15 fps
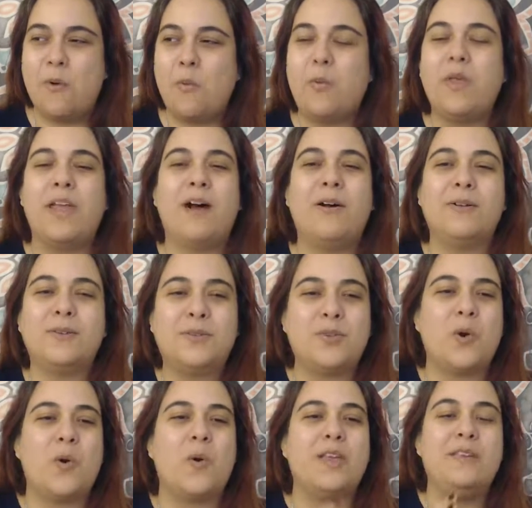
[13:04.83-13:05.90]
we
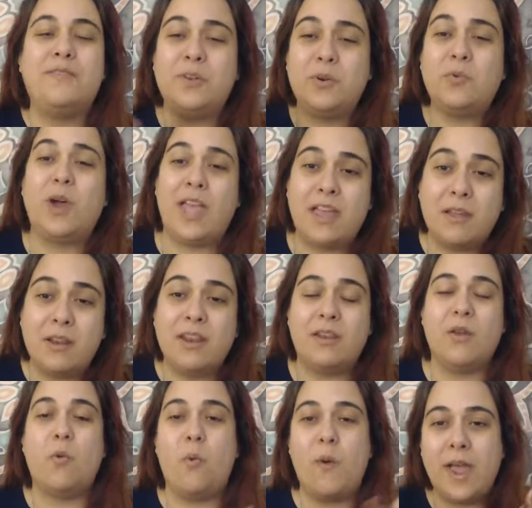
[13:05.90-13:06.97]
also, even
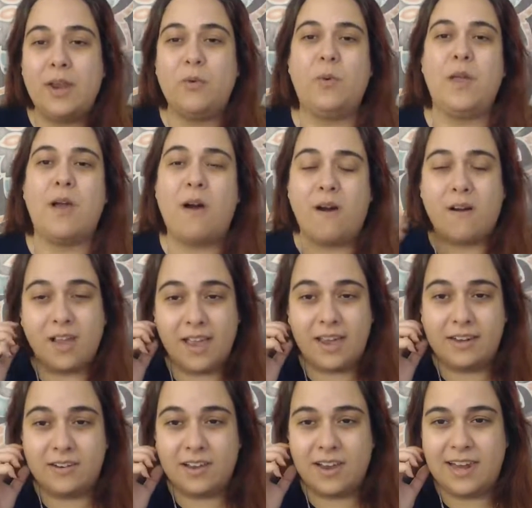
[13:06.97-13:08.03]
when we are
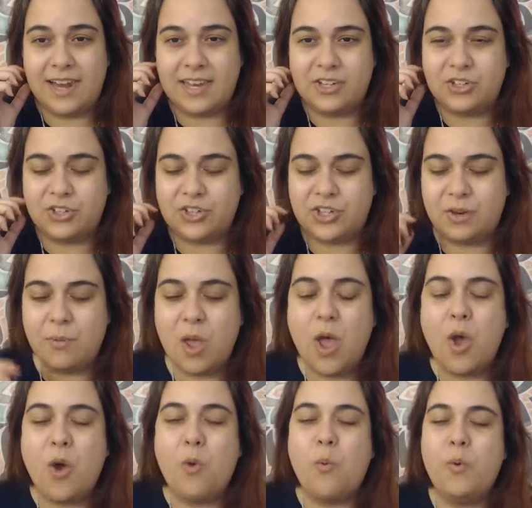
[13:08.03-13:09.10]
in a relationship,
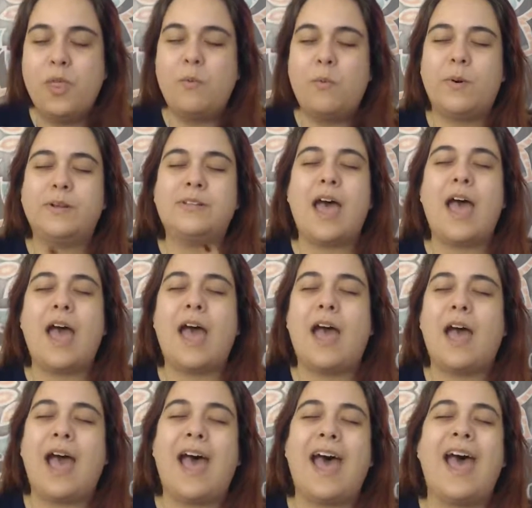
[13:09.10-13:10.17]
we won't
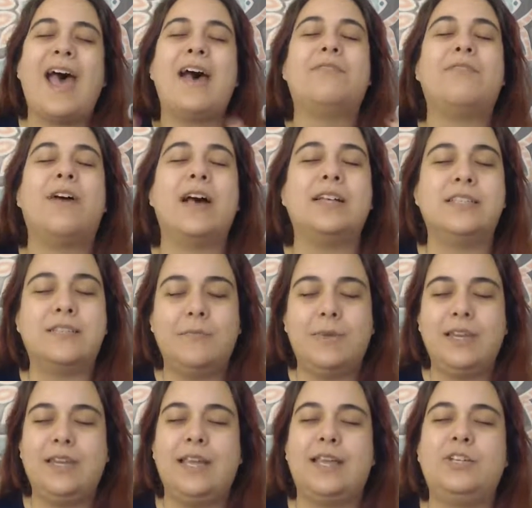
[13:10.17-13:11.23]
have as
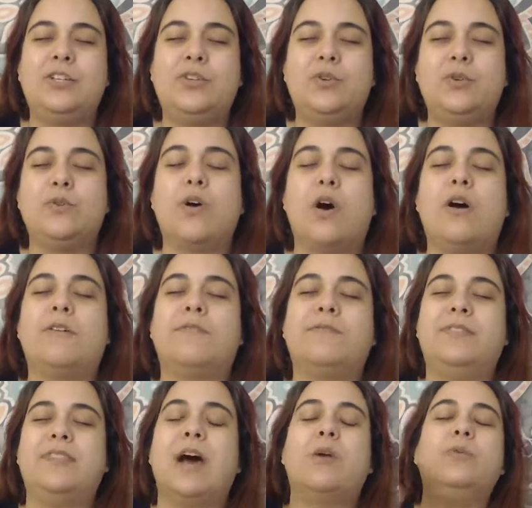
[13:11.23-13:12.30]
many issues of
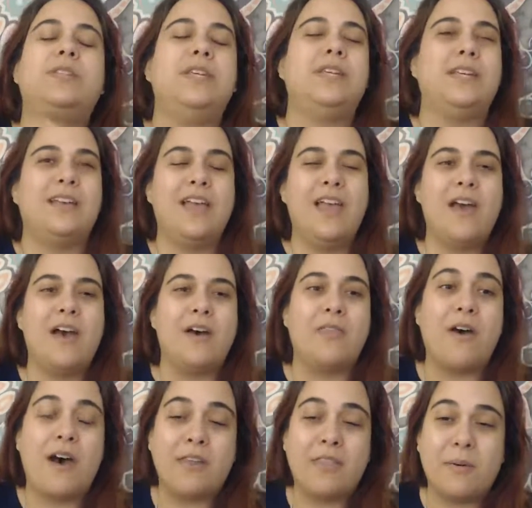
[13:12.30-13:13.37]
doubting
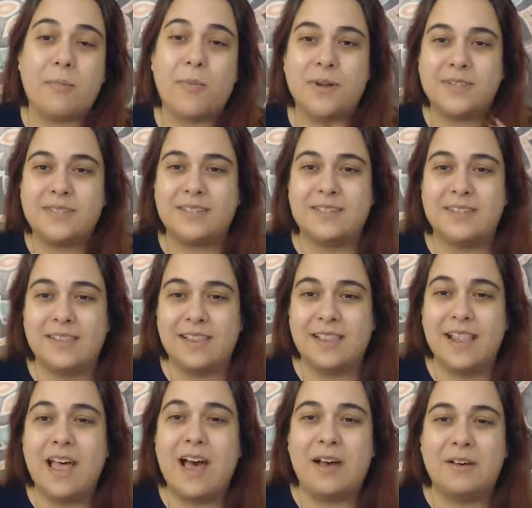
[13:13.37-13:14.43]
the other person's
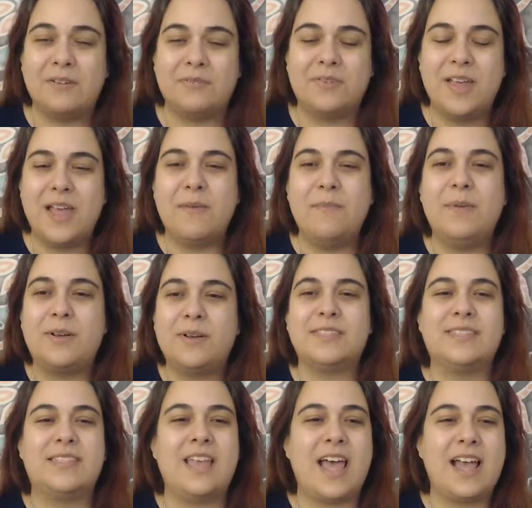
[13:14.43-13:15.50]
love,
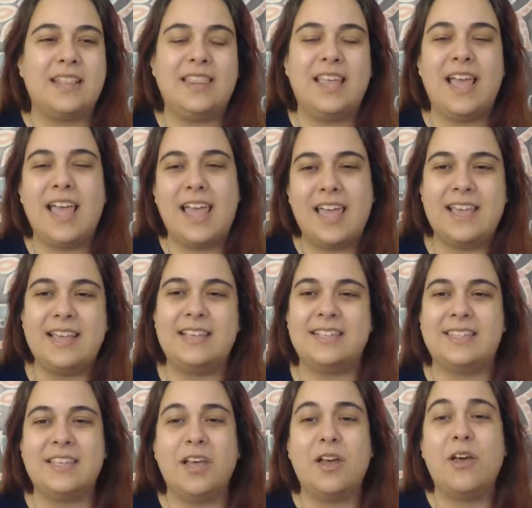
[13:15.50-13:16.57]
because that
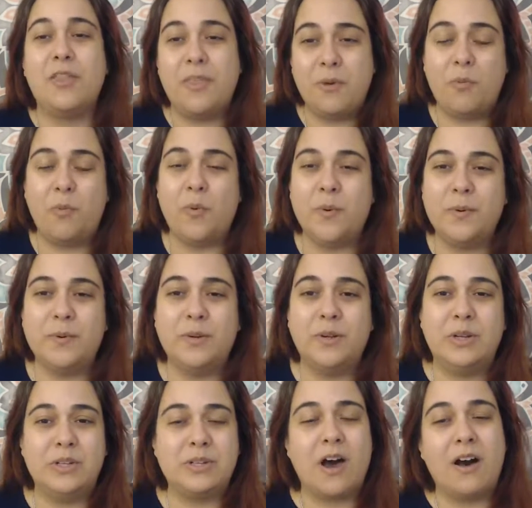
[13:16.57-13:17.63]
is the
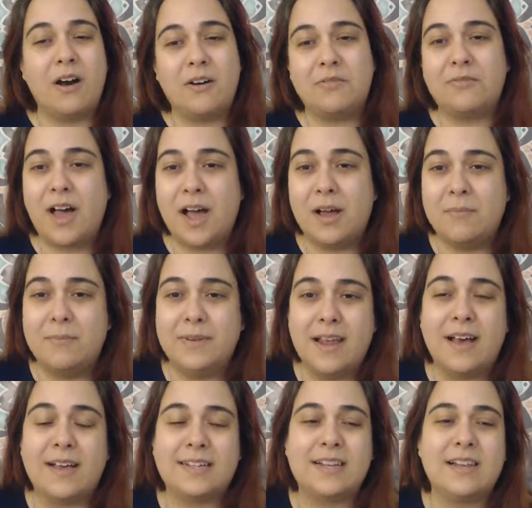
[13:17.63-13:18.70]
wound of I'm
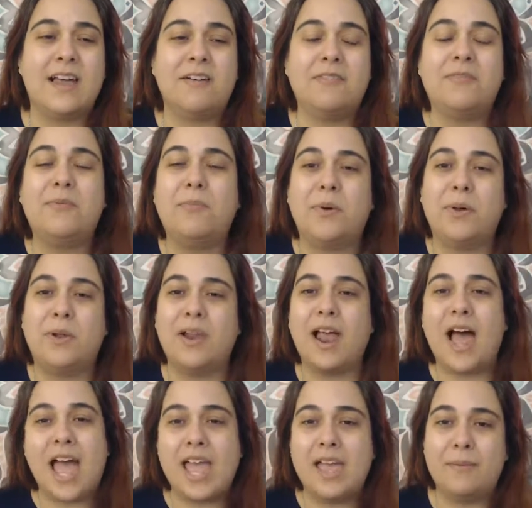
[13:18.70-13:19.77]
not lovable,
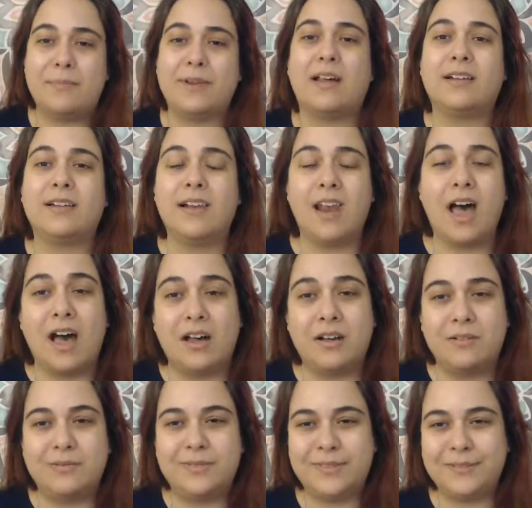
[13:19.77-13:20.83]
I am not loved.